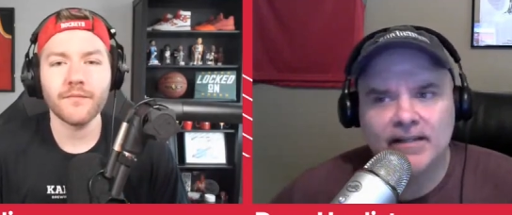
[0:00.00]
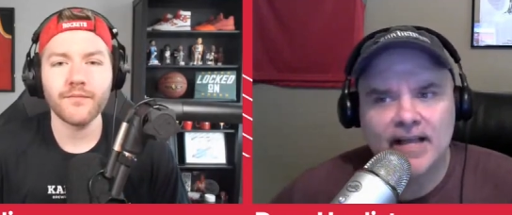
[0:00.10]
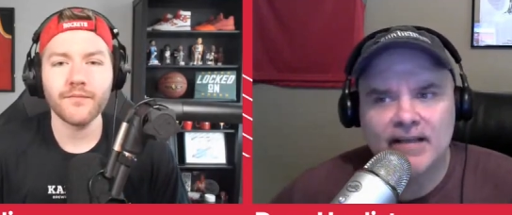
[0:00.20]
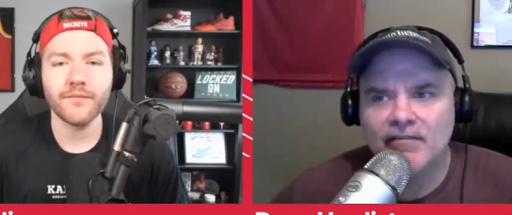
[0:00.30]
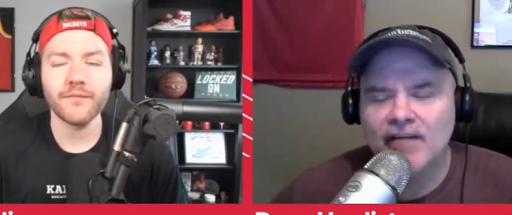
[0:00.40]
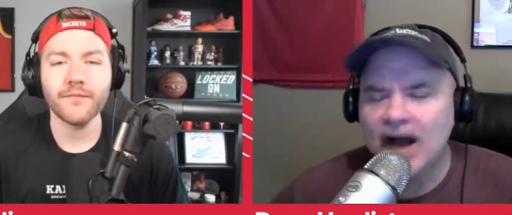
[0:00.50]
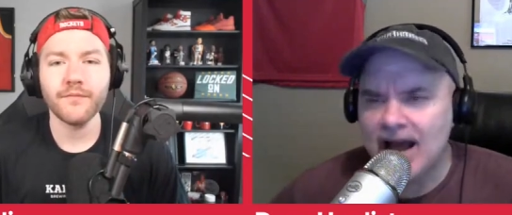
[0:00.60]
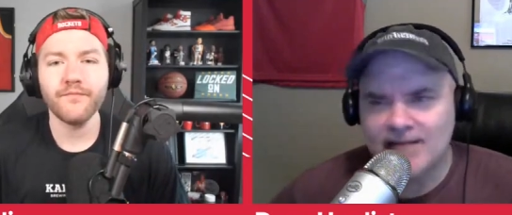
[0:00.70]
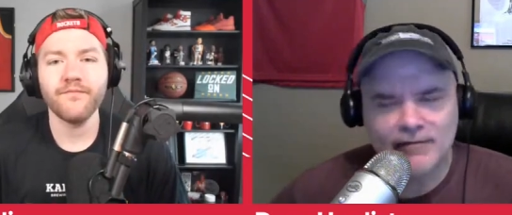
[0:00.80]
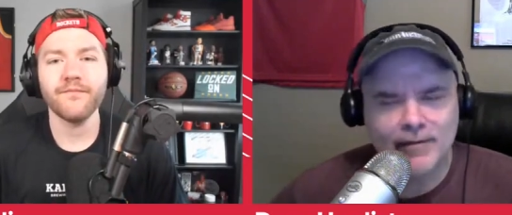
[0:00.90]
Speaker 1: to like
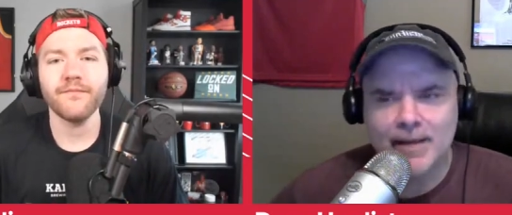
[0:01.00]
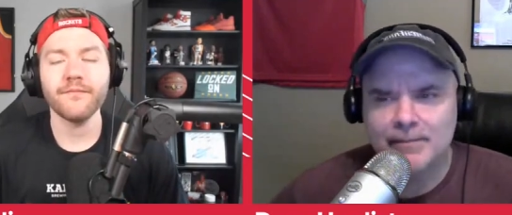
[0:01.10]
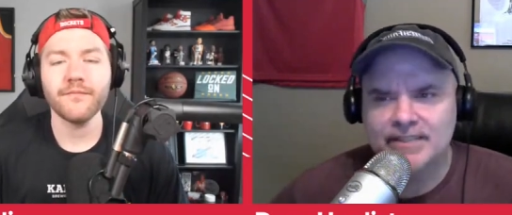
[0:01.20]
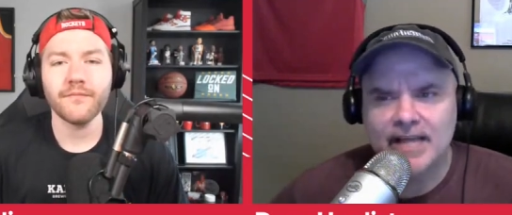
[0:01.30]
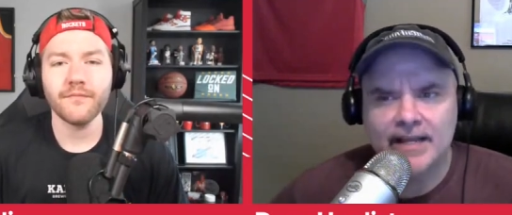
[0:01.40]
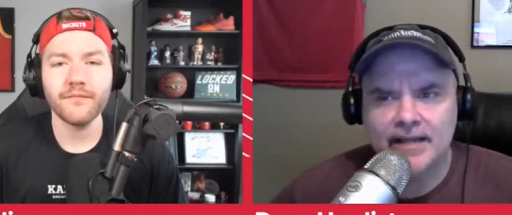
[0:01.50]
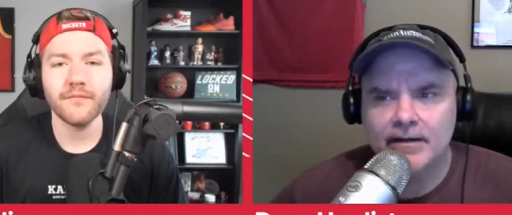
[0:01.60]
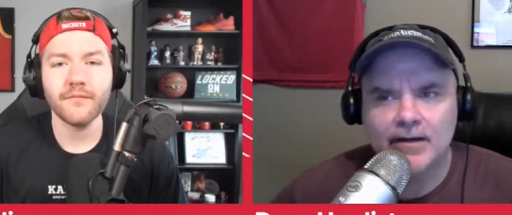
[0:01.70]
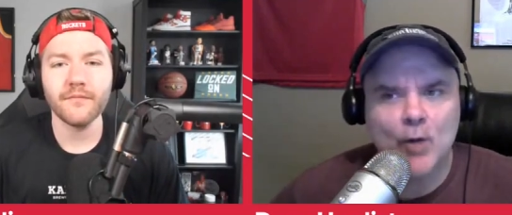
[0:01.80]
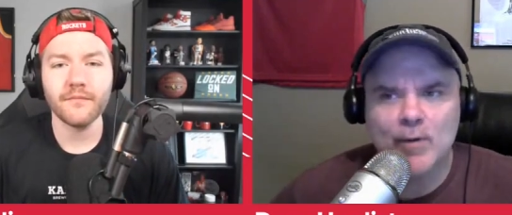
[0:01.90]
five, if I'm not mistaken.
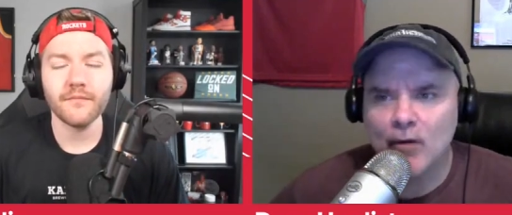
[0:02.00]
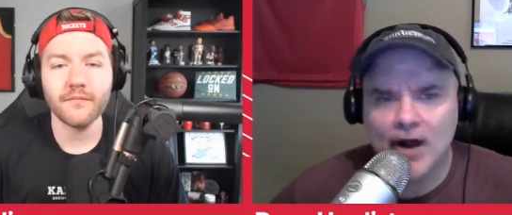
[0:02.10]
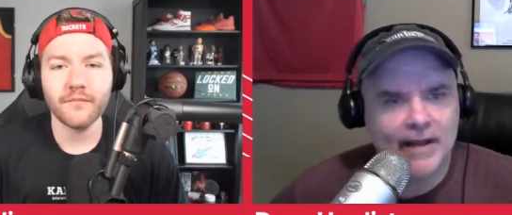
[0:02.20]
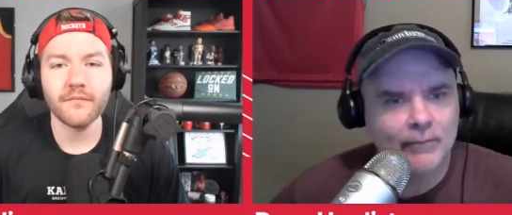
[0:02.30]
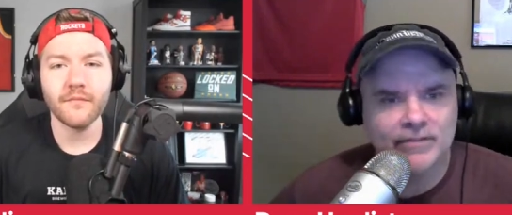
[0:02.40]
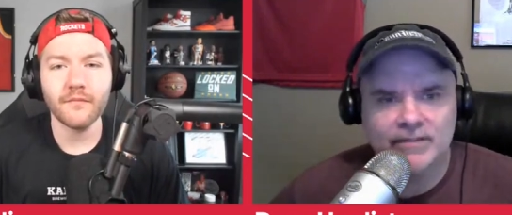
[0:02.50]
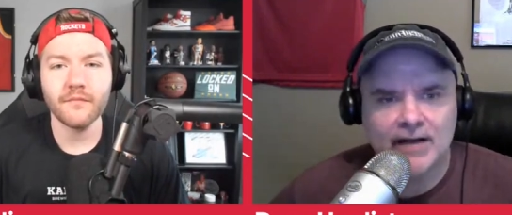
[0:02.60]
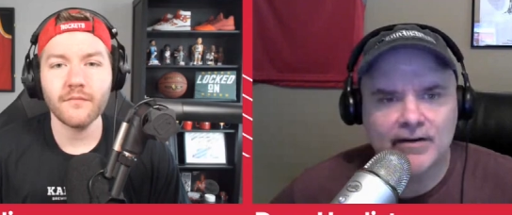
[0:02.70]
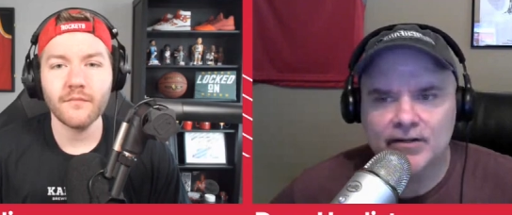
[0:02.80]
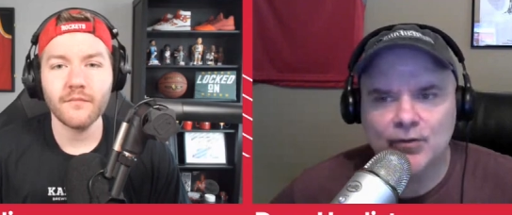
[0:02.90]
Kobe Bryant was
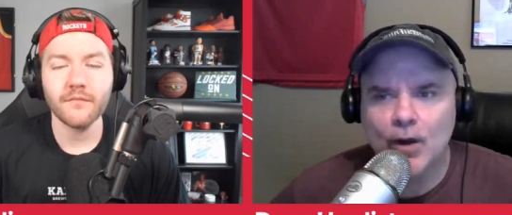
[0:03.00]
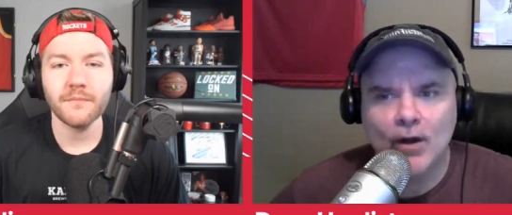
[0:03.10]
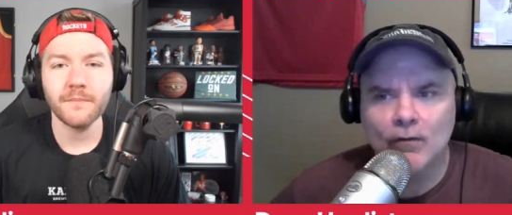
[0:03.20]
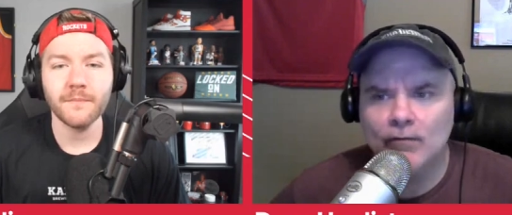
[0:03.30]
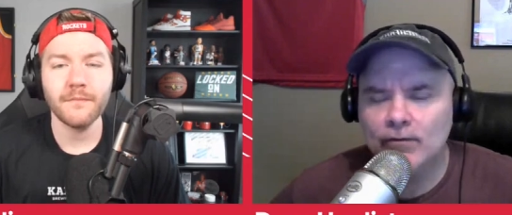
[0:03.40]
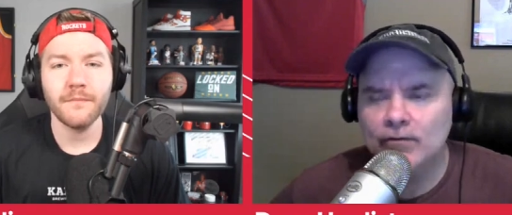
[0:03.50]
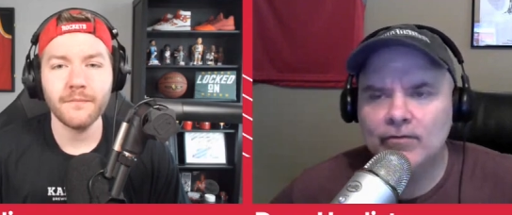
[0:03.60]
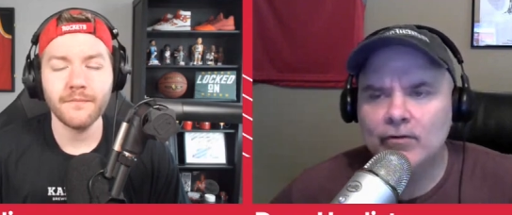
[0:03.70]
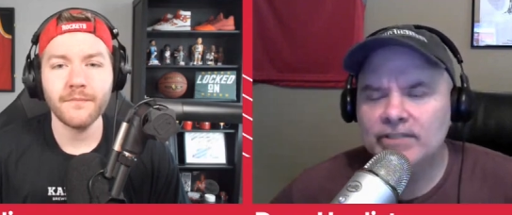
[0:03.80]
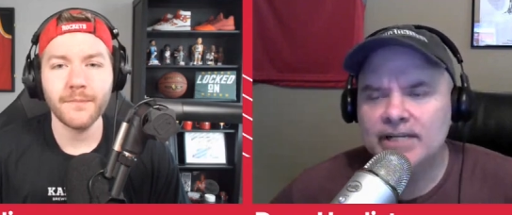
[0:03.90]
down to 12 or
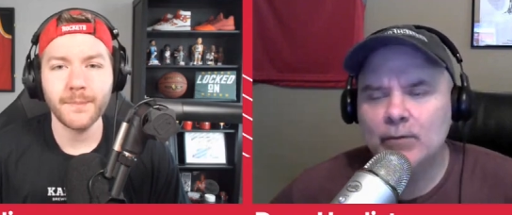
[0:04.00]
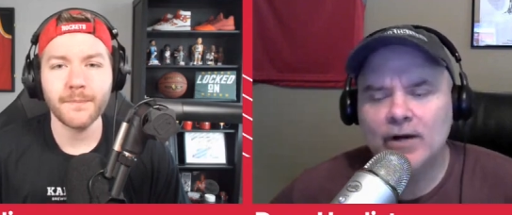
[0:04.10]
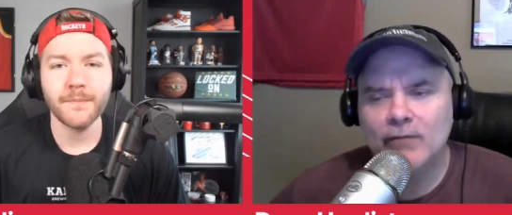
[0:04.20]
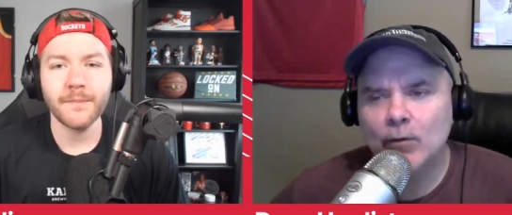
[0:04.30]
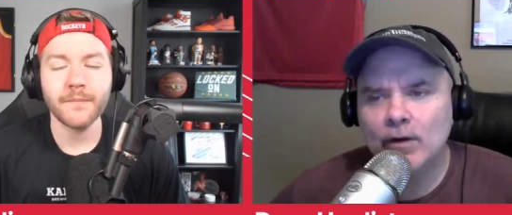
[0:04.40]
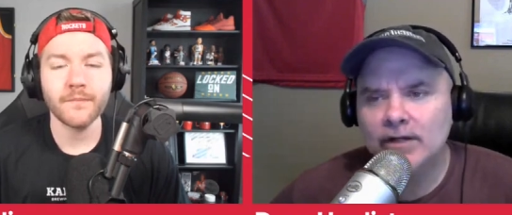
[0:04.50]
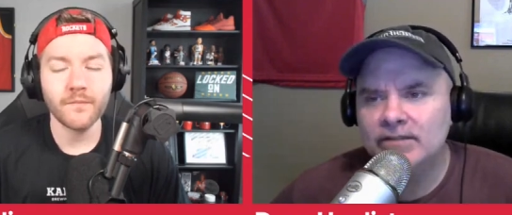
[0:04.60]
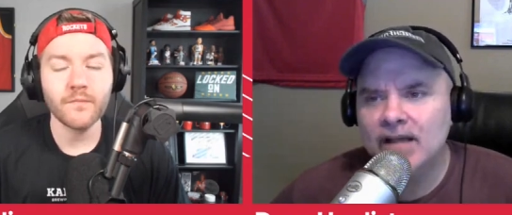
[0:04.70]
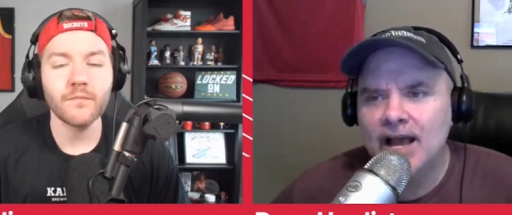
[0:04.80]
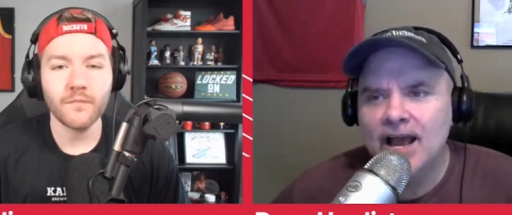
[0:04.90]
13, whatever it was.
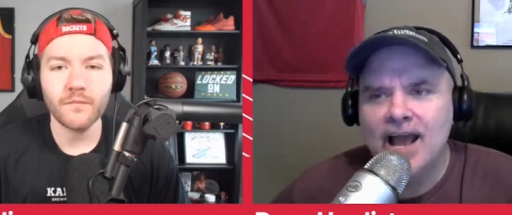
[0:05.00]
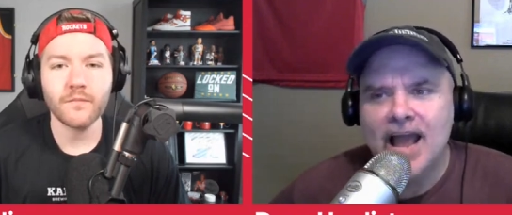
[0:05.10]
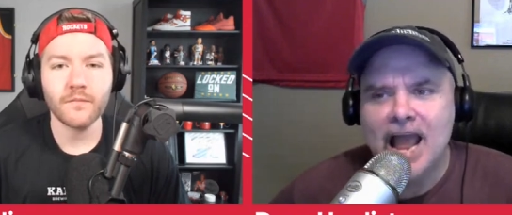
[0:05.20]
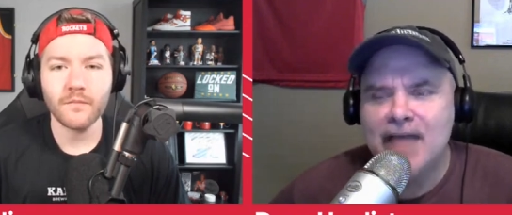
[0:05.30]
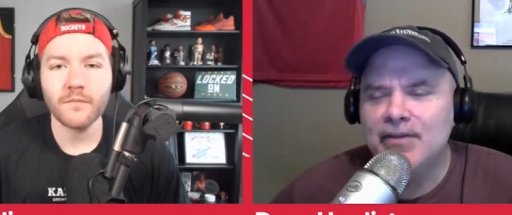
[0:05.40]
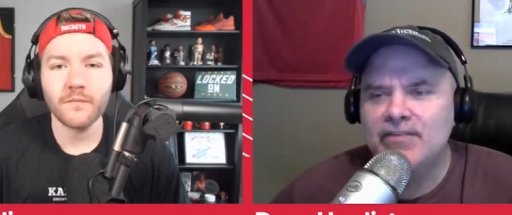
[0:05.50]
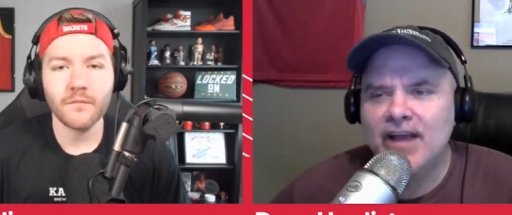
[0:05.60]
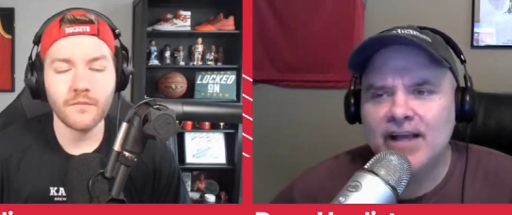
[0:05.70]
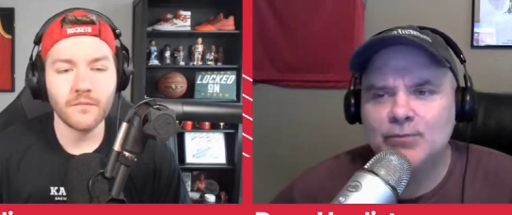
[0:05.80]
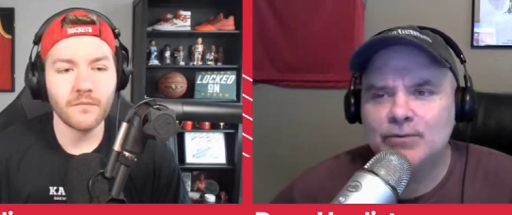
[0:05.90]
And these
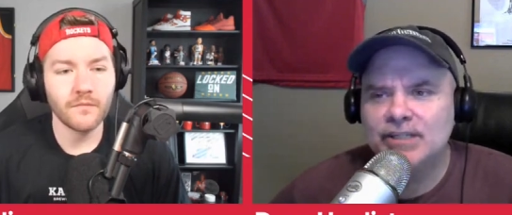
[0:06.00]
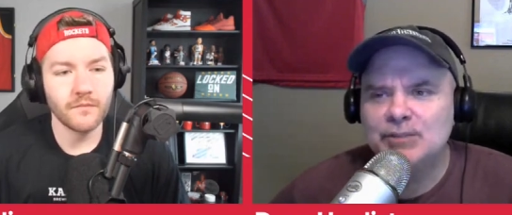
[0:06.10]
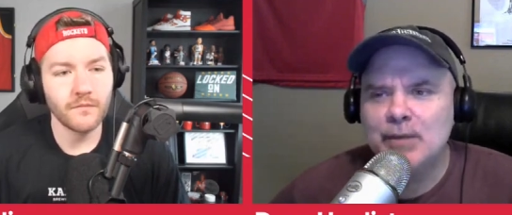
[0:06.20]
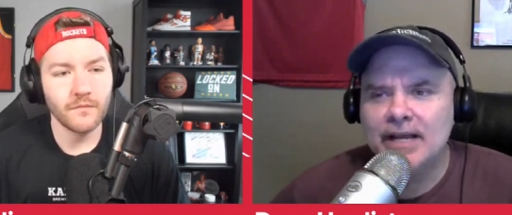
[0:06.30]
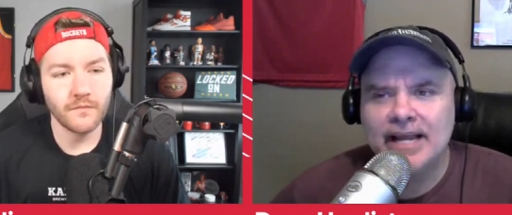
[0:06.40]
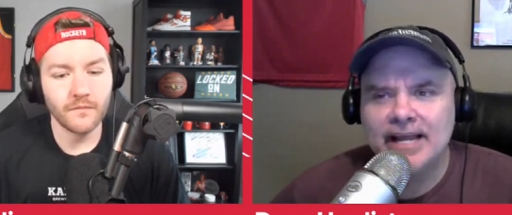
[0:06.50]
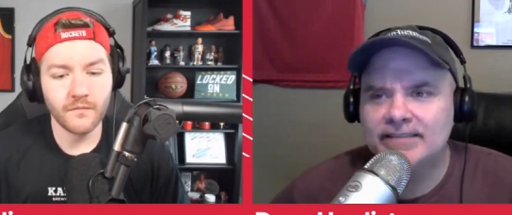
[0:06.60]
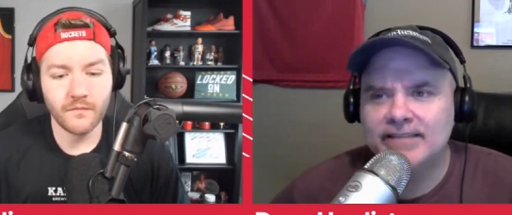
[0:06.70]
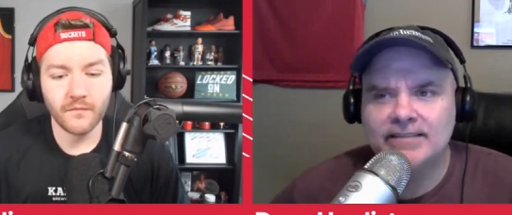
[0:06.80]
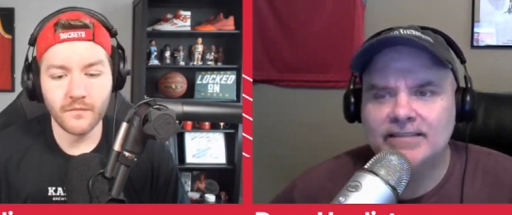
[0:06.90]
guys were such big hits
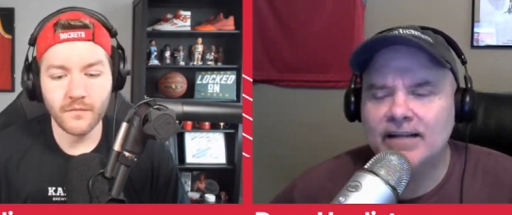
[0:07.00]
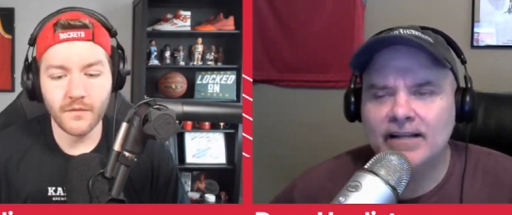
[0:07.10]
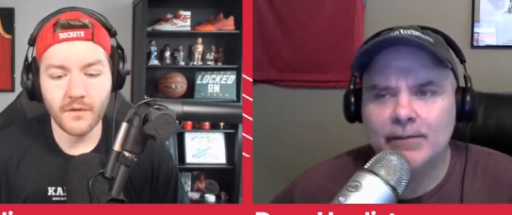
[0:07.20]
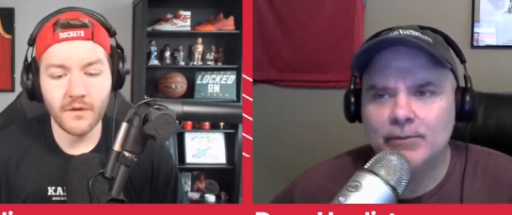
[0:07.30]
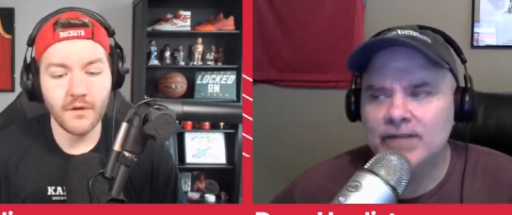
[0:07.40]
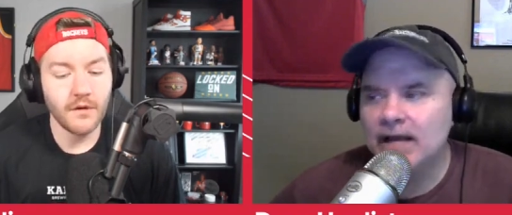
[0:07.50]
that suddenly it was